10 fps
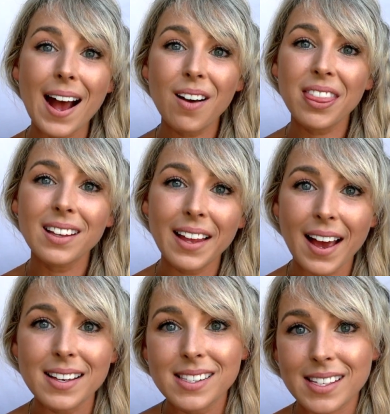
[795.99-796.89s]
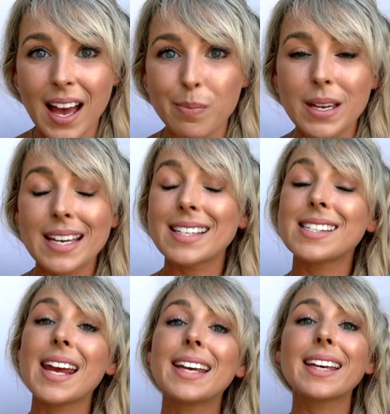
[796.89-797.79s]
Now the last step is
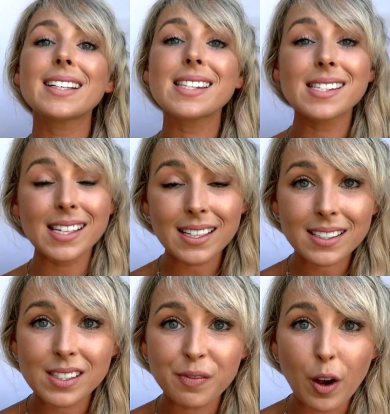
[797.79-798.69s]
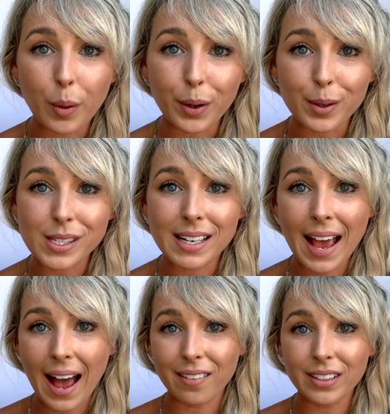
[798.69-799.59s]
taking 6 photos and
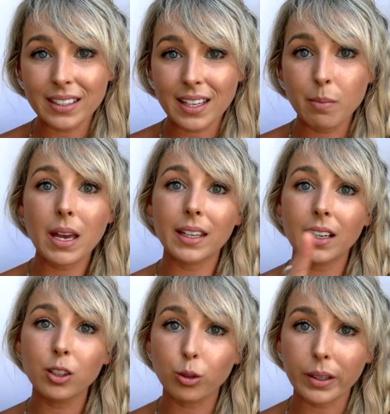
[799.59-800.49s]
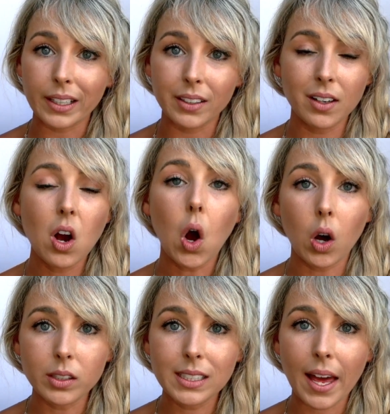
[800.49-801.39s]
having them in a grid
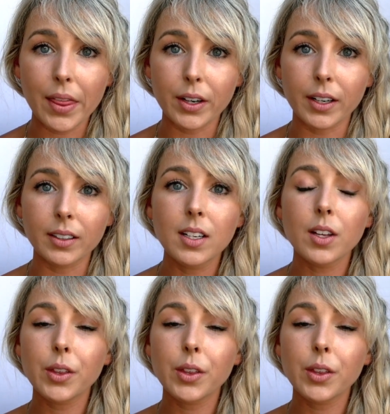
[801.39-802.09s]
all together,